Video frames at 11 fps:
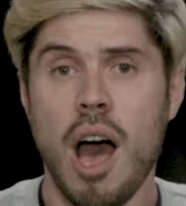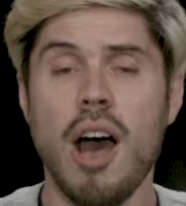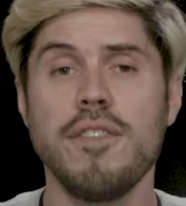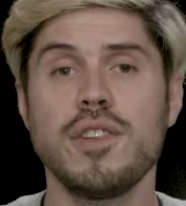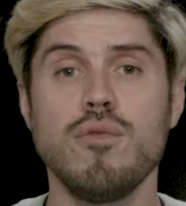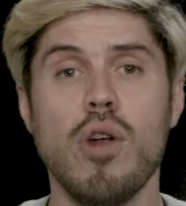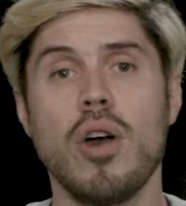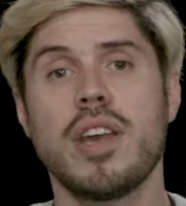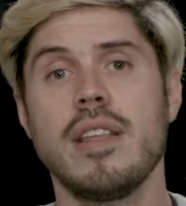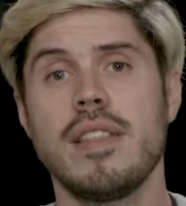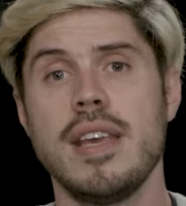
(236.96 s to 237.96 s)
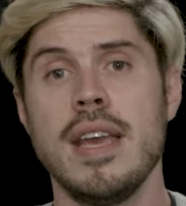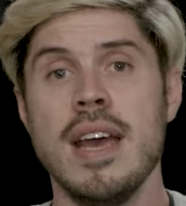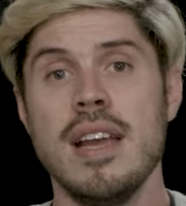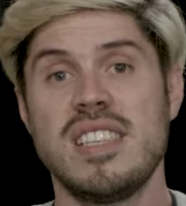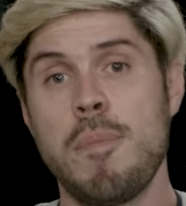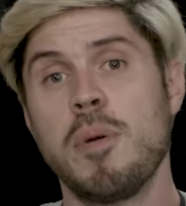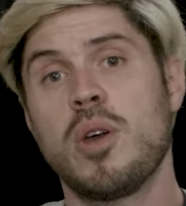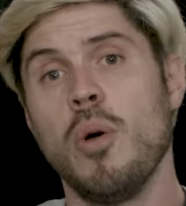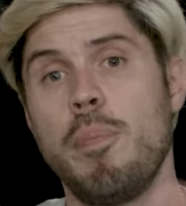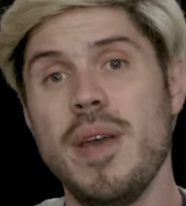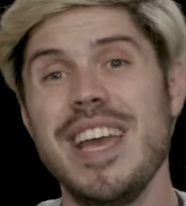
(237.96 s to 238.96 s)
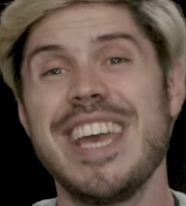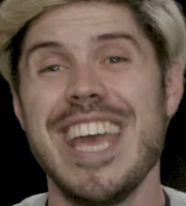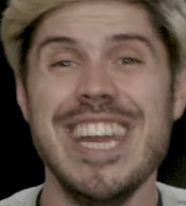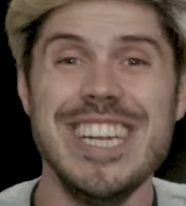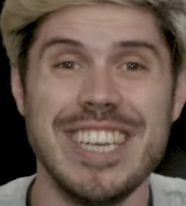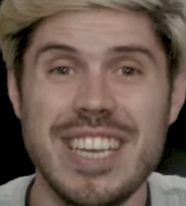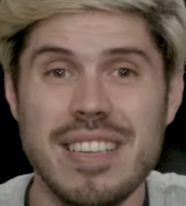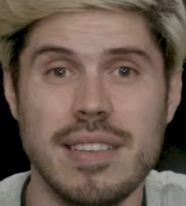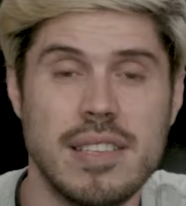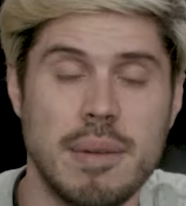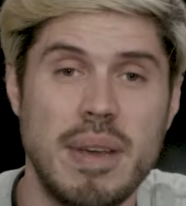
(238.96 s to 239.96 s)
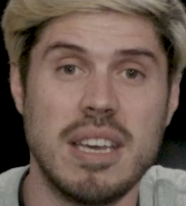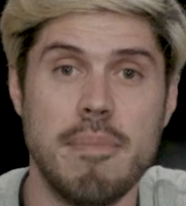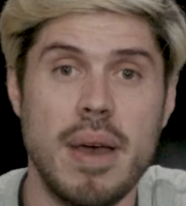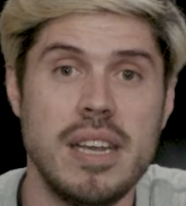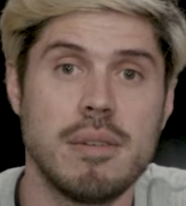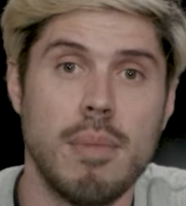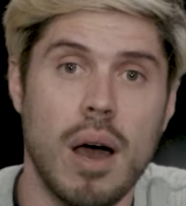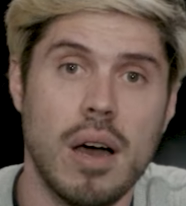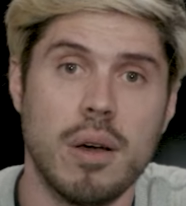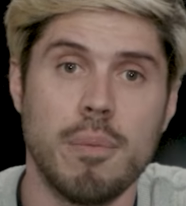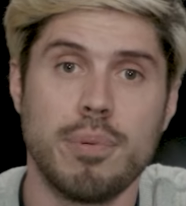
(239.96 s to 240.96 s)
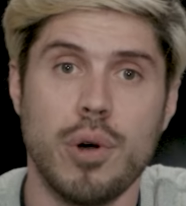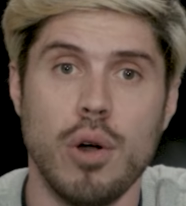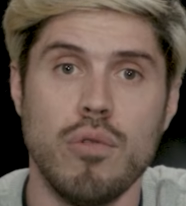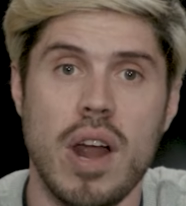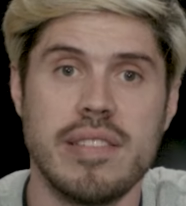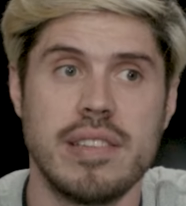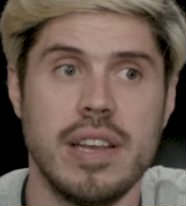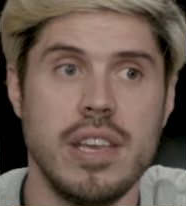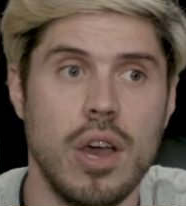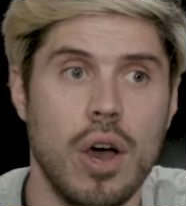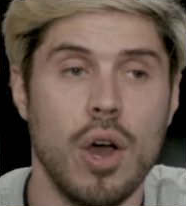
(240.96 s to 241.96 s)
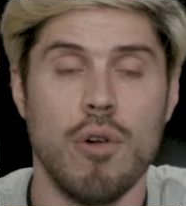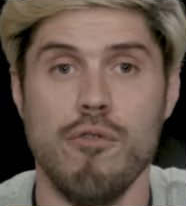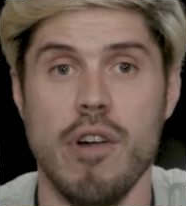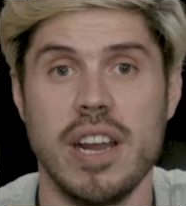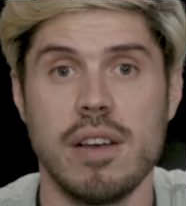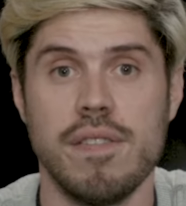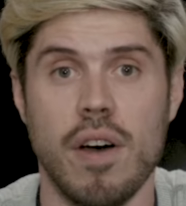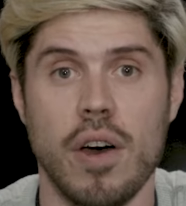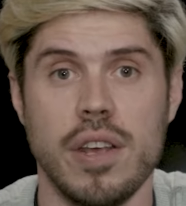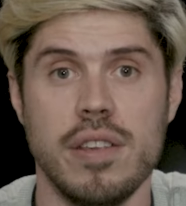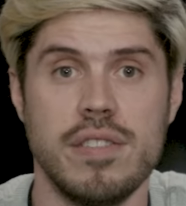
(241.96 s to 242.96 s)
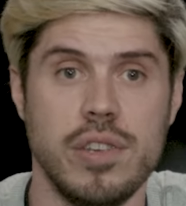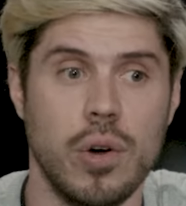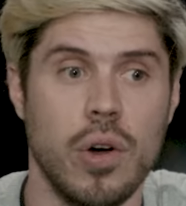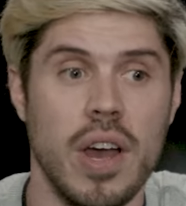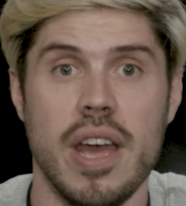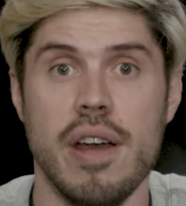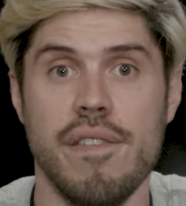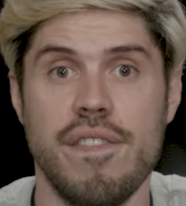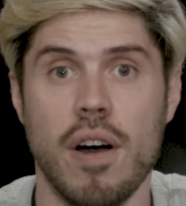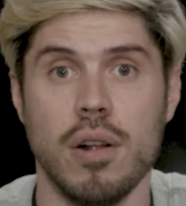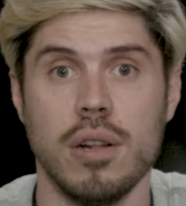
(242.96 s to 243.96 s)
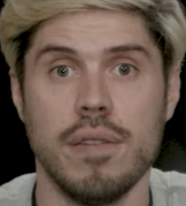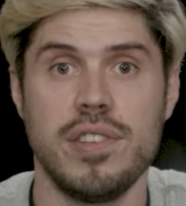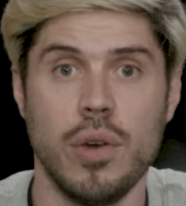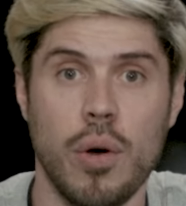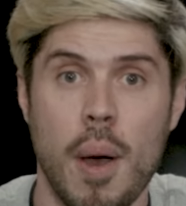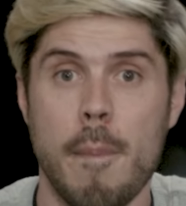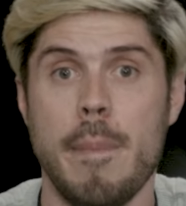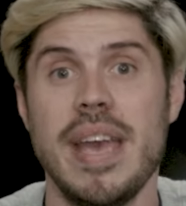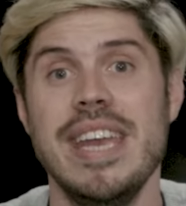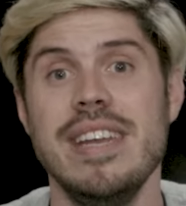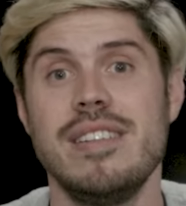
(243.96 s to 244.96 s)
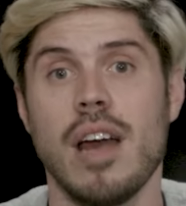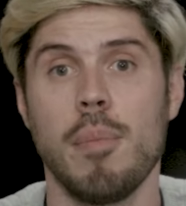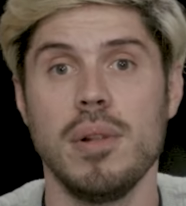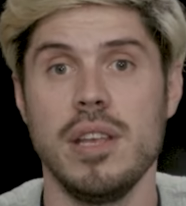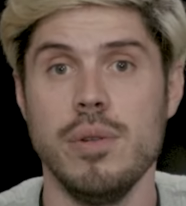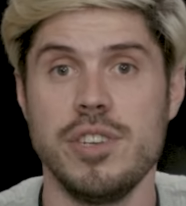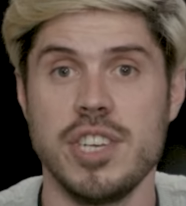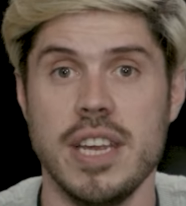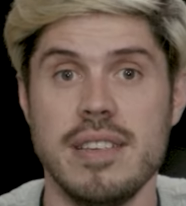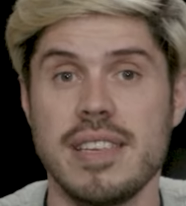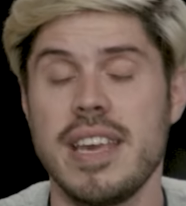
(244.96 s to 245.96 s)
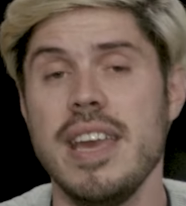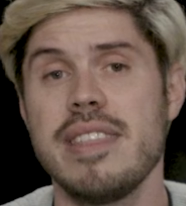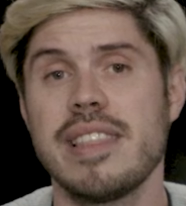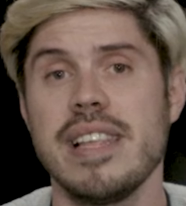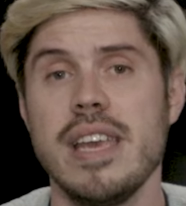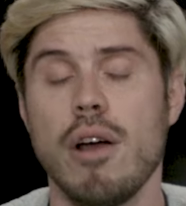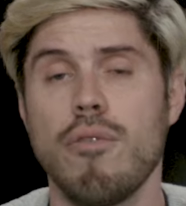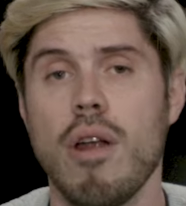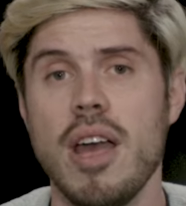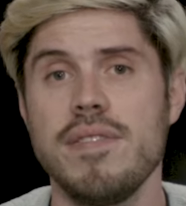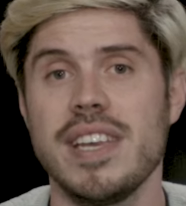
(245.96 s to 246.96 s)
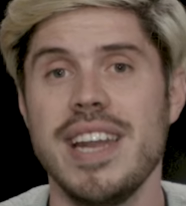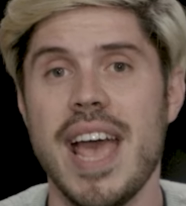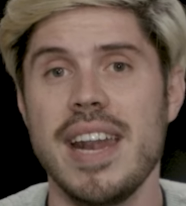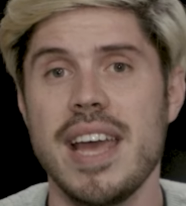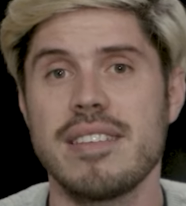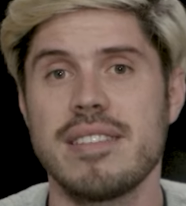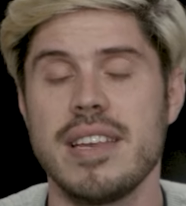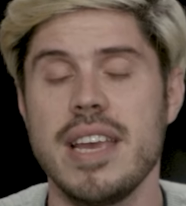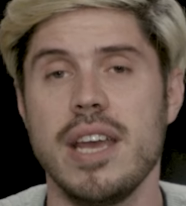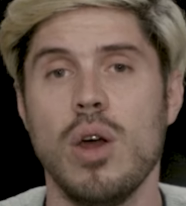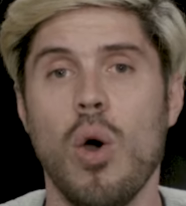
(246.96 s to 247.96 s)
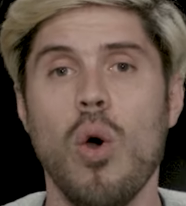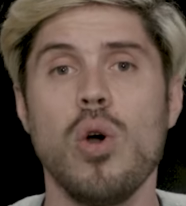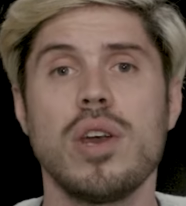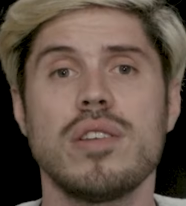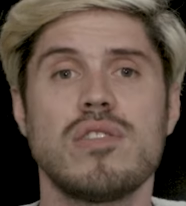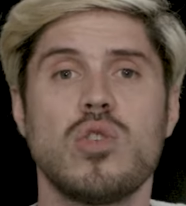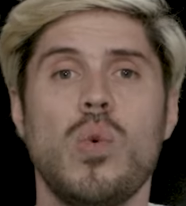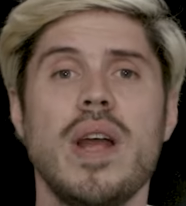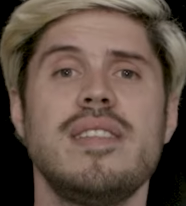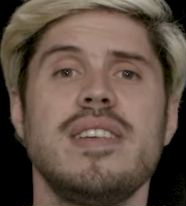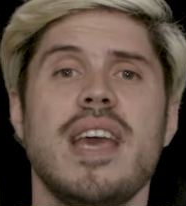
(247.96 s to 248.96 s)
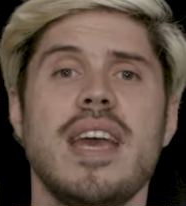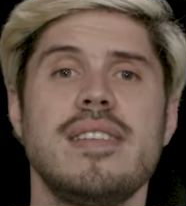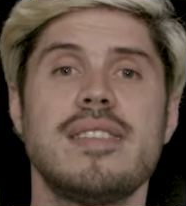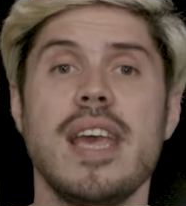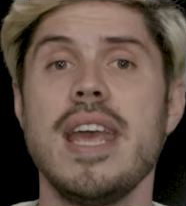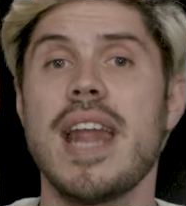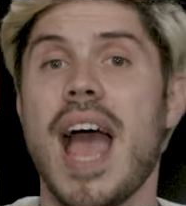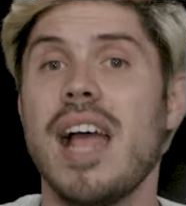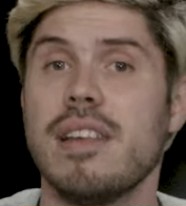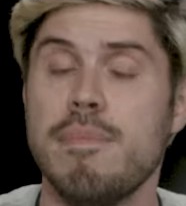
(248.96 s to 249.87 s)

After rocking the typical big indies to a major mark on pro wrestling, your Ring of Honors, your Evolves, your PWGs, Keith Lee arrived in NXT in August 2018, and